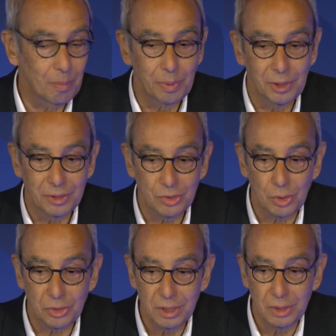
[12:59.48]
the
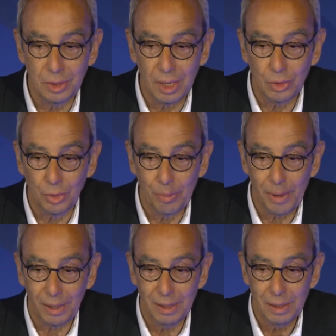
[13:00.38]
Trump administration
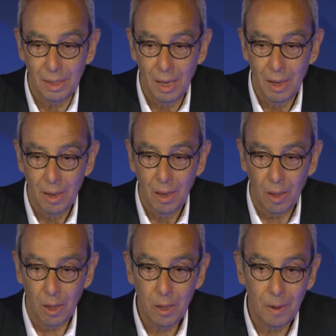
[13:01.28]

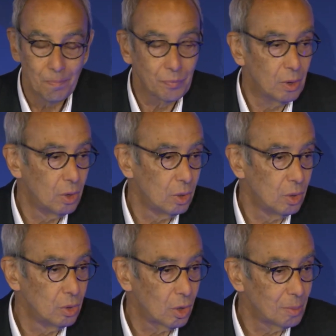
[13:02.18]
was about to